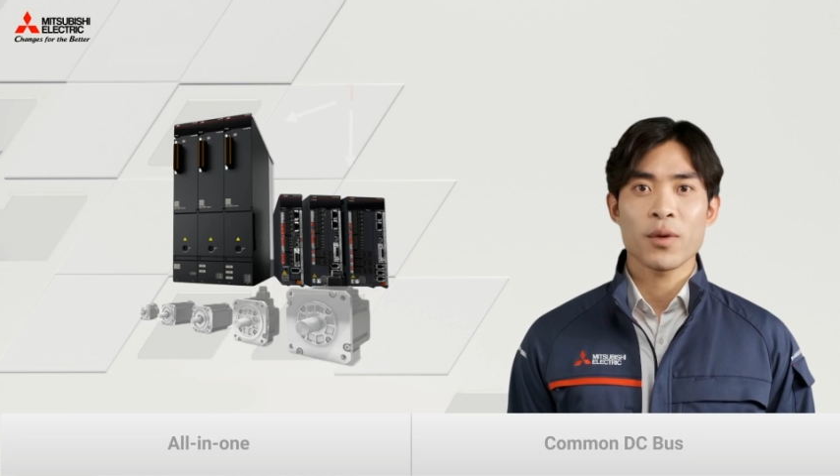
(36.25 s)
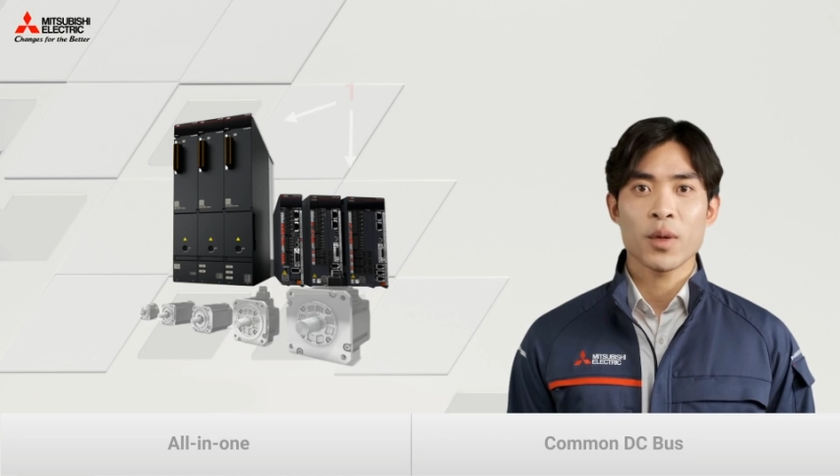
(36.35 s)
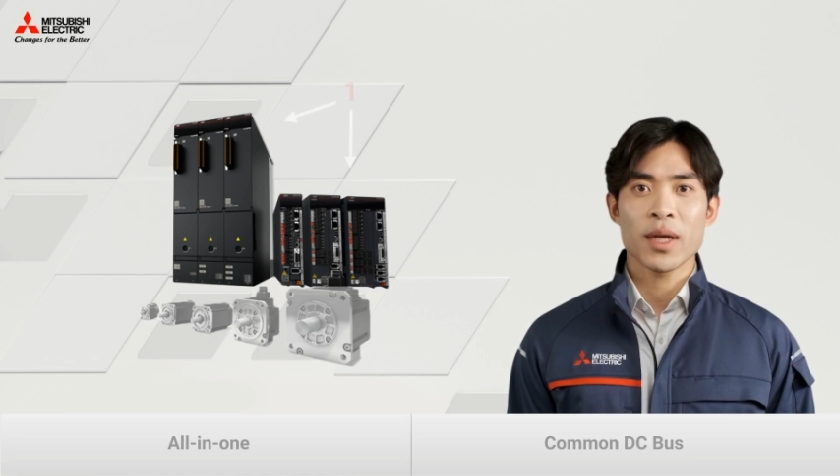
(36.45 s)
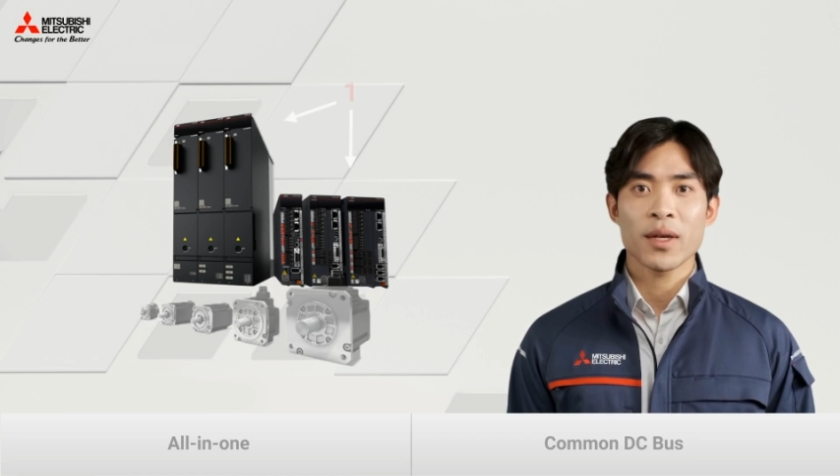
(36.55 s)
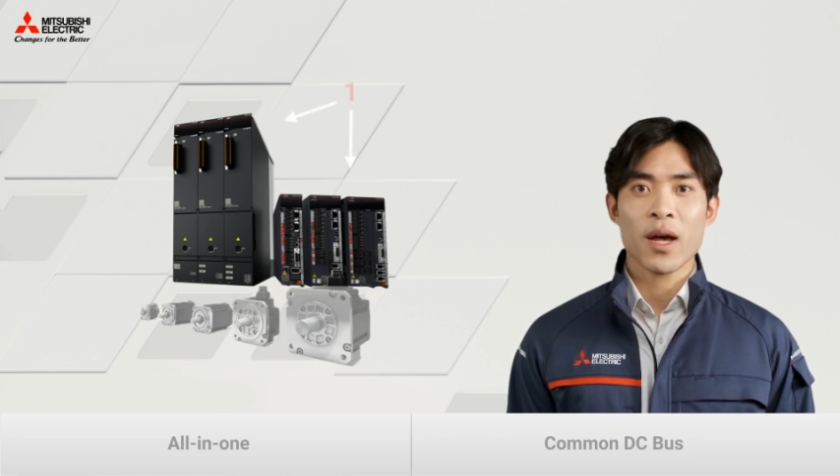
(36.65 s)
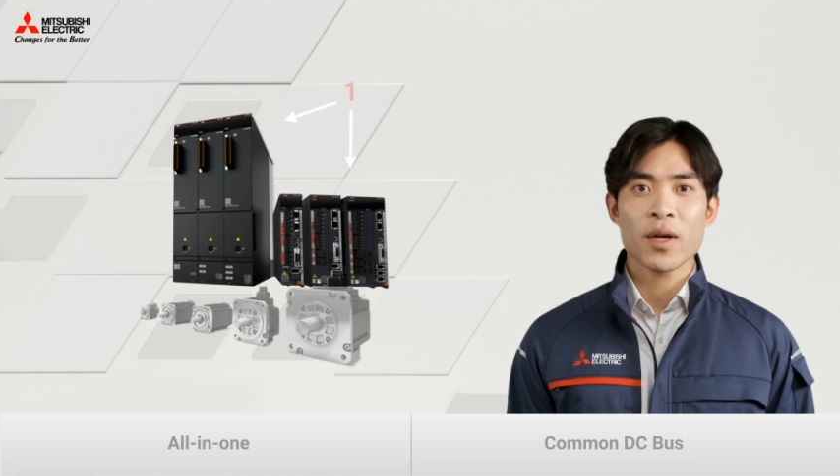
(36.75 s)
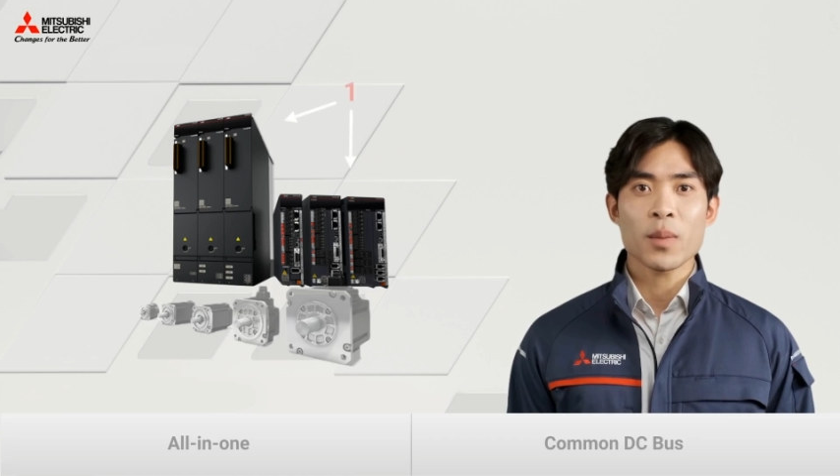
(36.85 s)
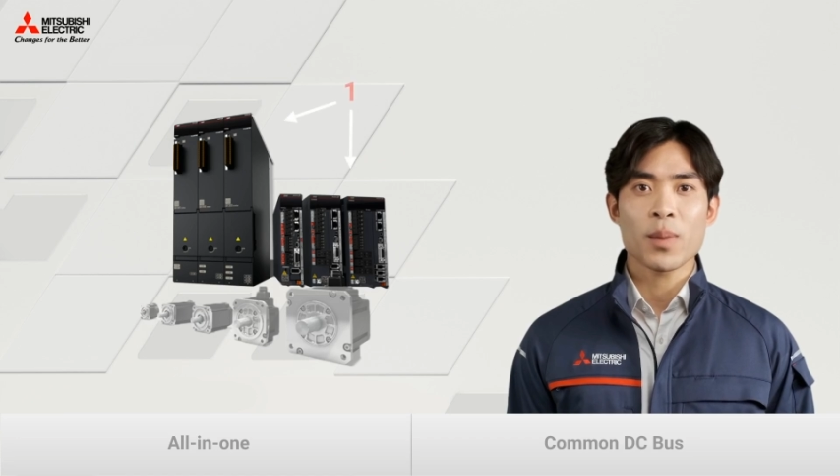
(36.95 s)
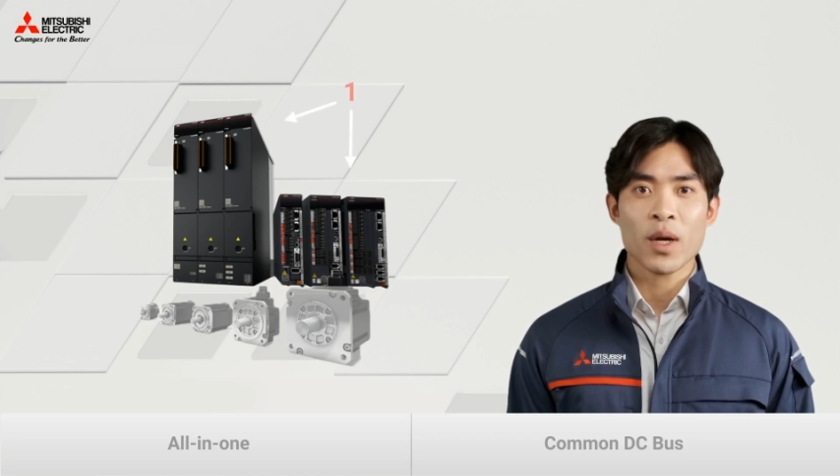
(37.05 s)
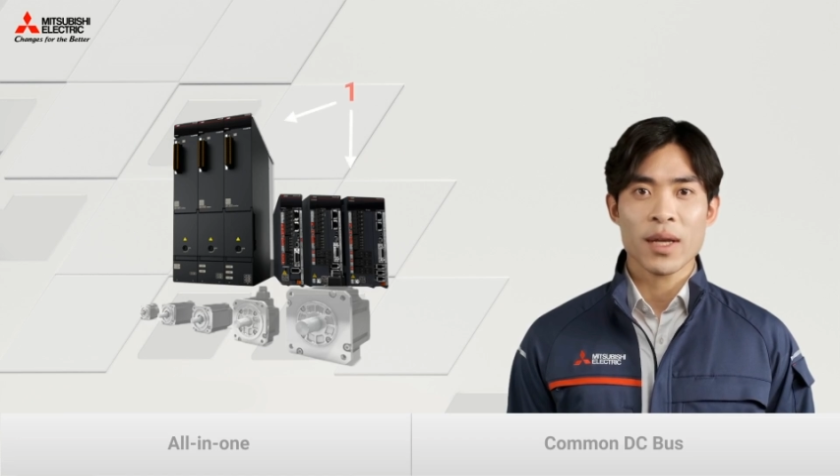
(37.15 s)
a look at all
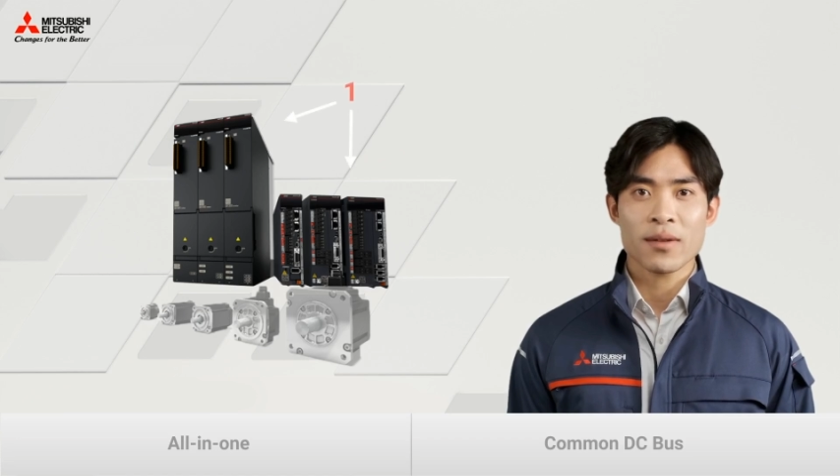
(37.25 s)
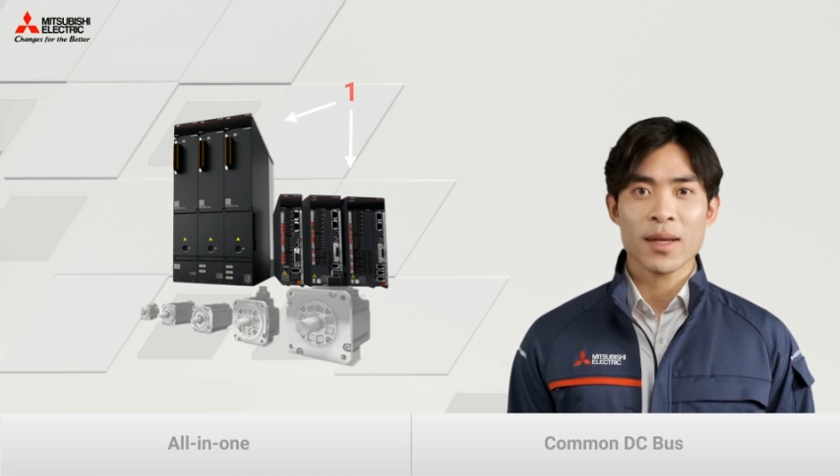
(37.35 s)
components